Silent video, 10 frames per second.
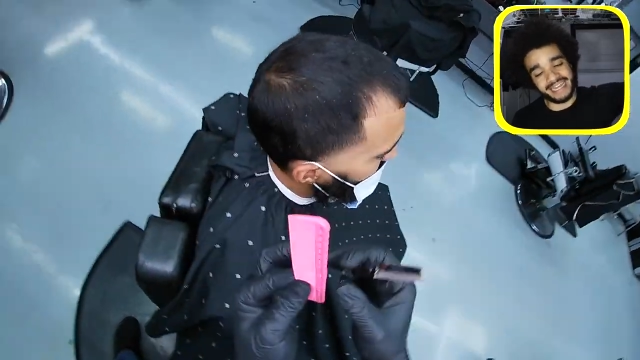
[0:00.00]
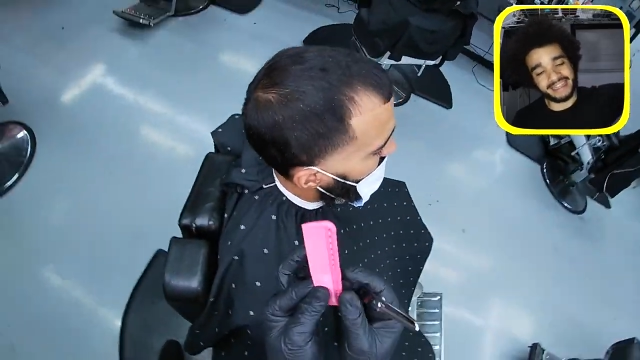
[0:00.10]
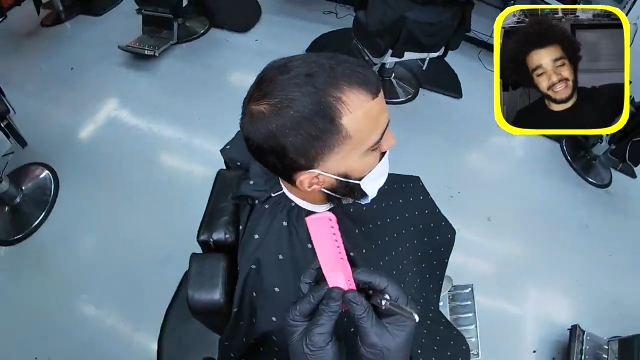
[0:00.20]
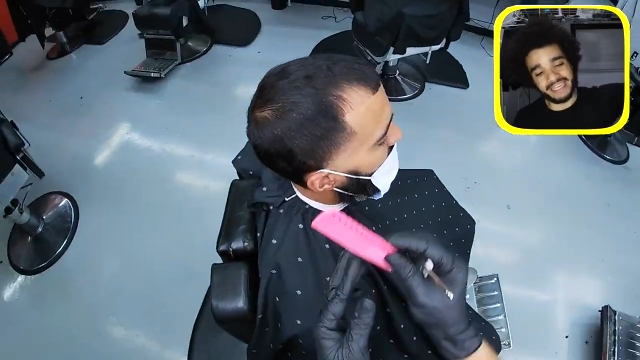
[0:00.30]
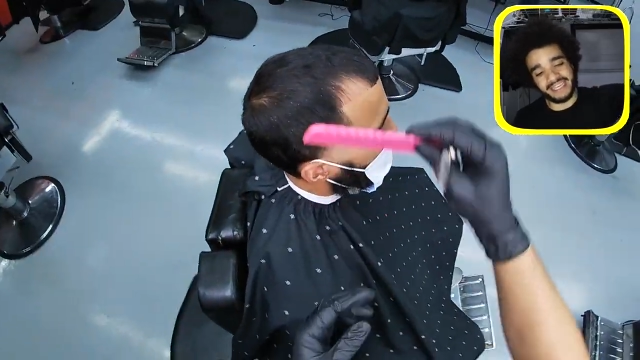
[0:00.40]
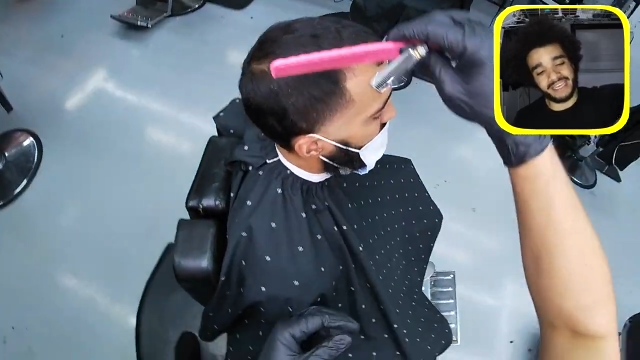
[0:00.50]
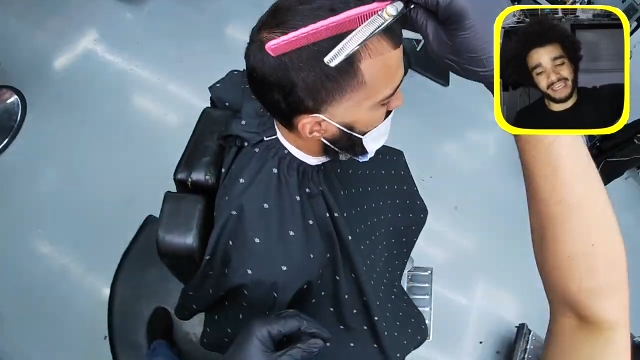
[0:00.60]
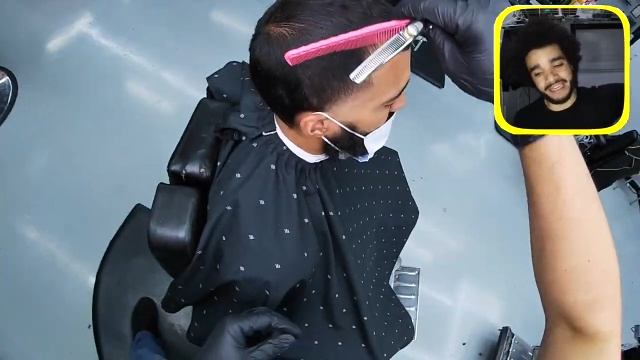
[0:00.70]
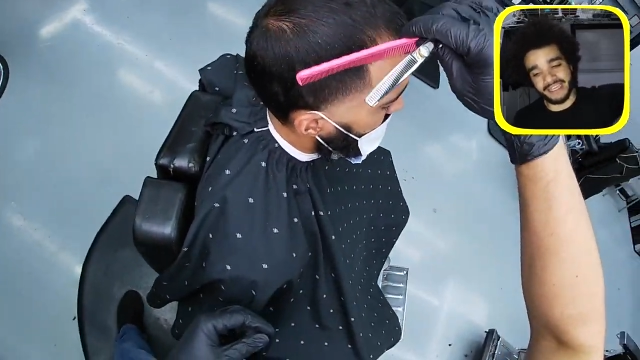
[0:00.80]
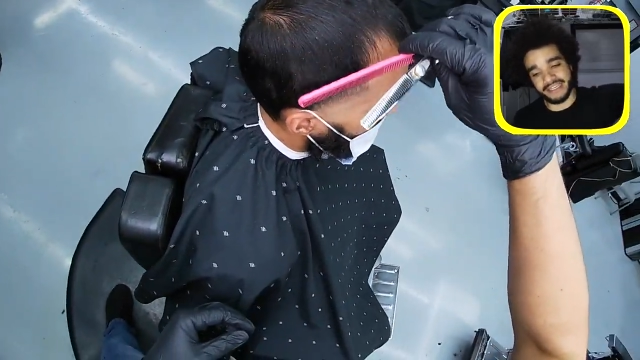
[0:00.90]
I think
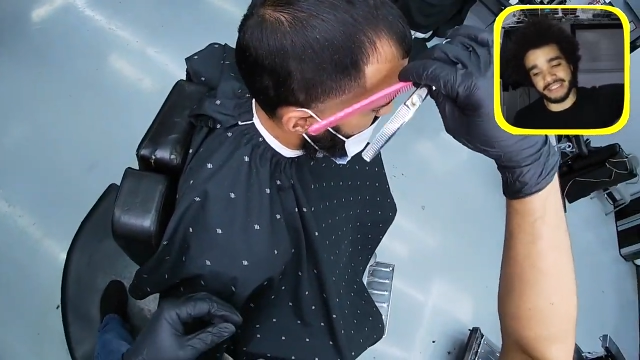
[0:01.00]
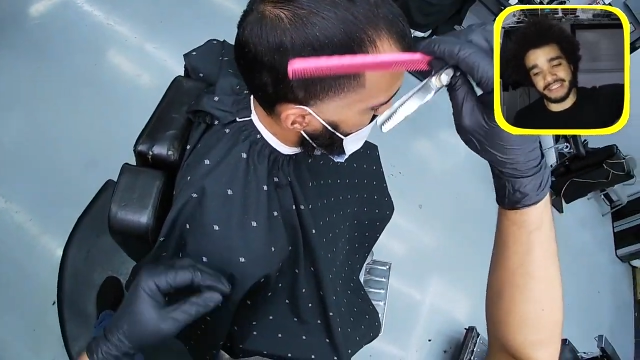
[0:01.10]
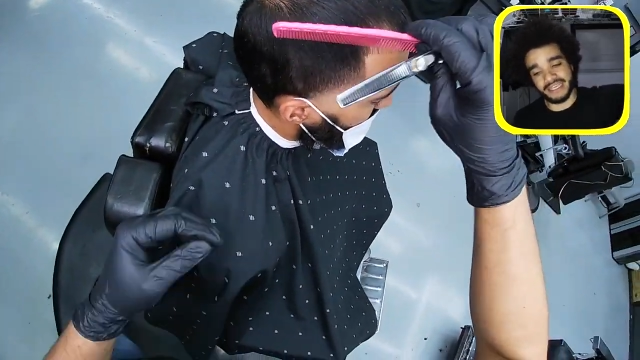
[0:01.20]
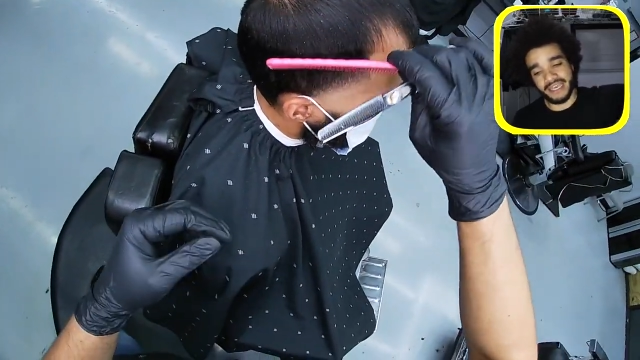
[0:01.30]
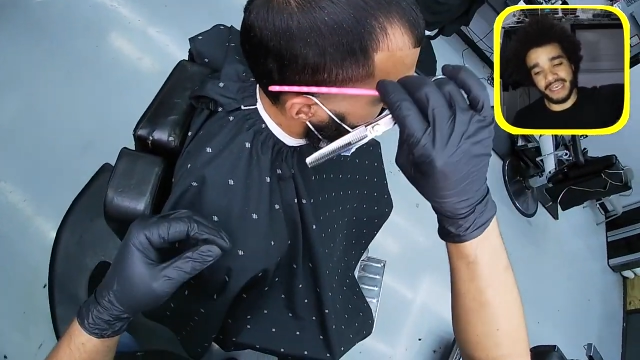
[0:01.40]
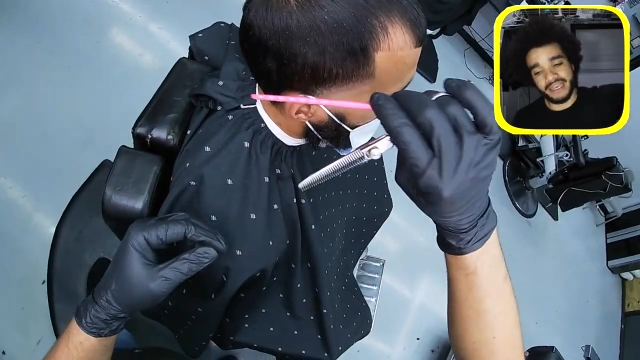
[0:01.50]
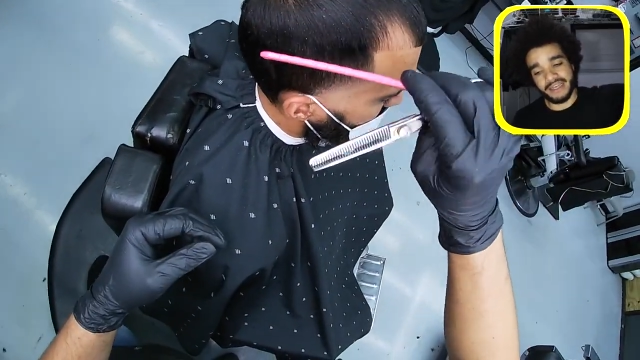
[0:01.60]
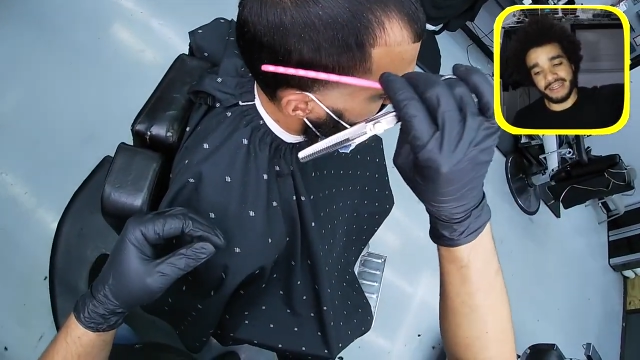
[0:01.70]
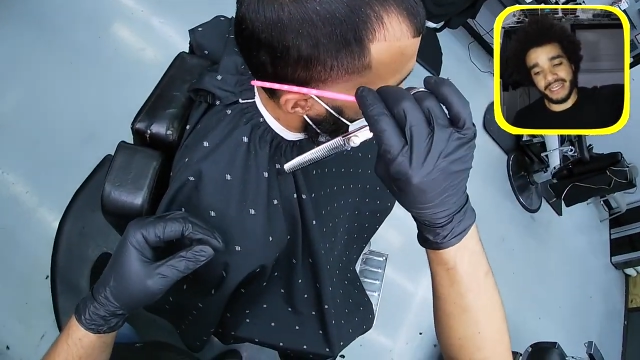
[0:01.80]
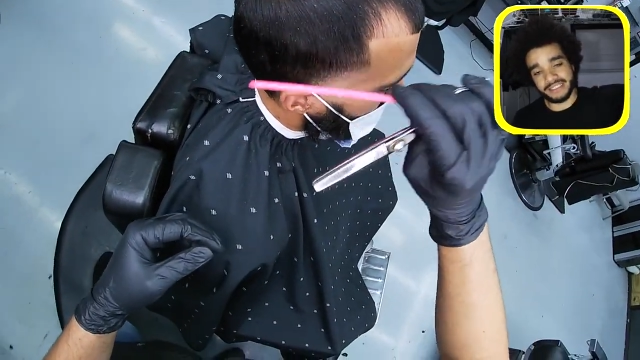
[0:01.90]
it is
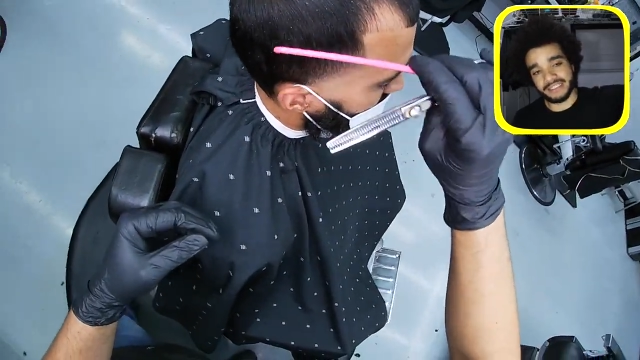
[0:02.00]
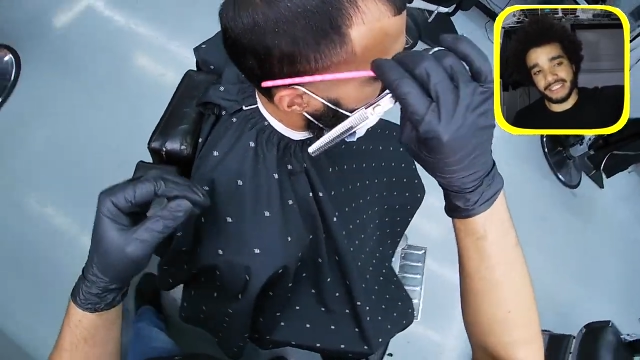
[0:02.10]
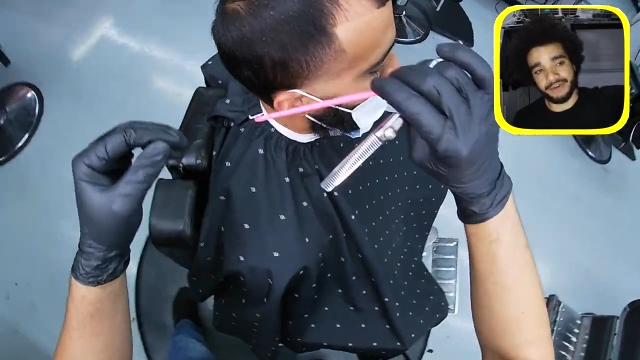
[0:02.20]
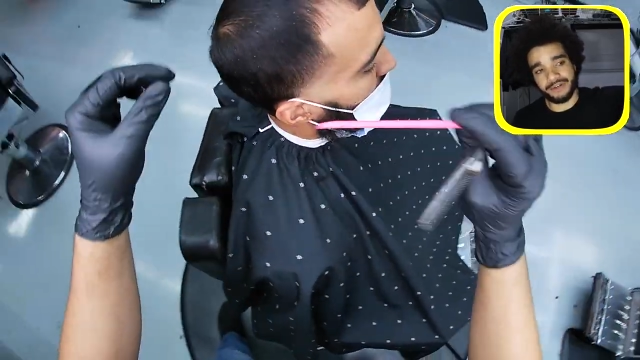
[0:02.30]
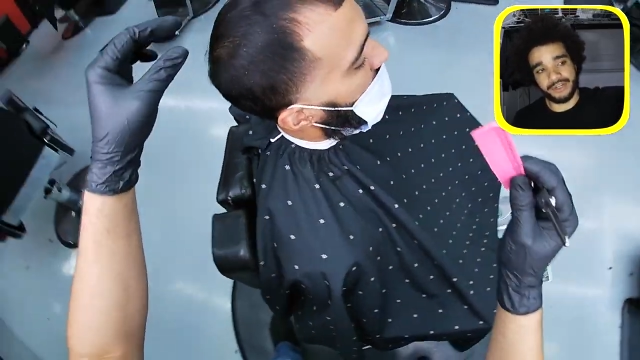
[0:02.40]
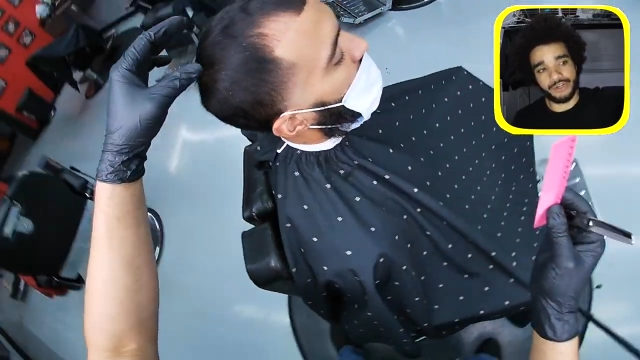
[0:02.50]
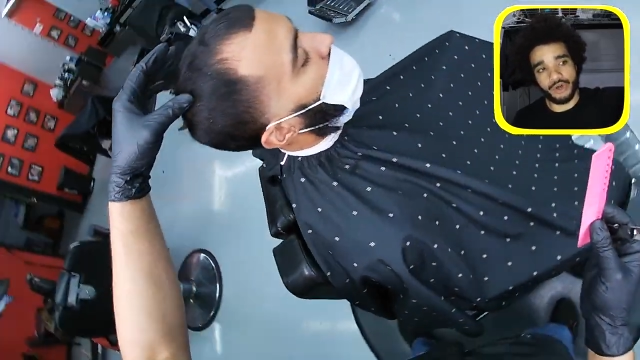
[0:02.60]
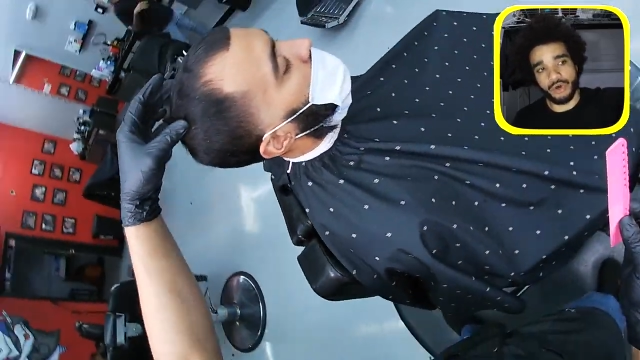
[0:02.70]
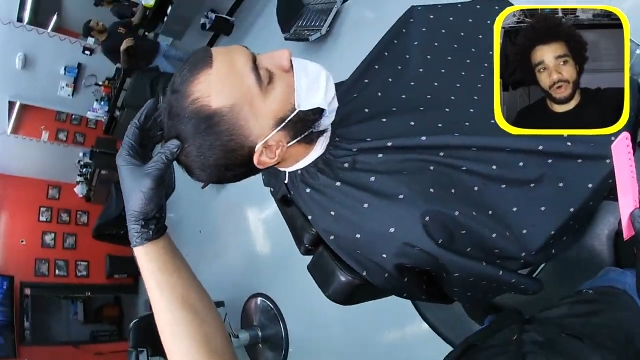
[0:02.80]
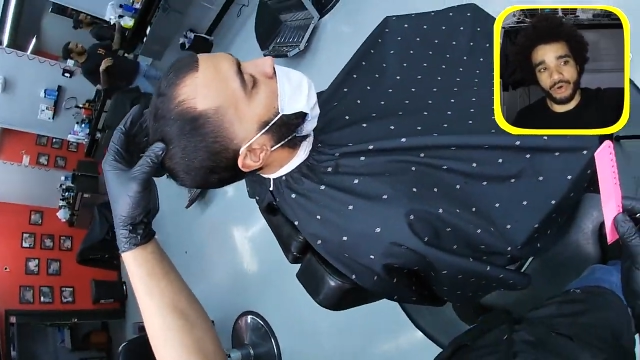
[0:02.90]
necessary to know,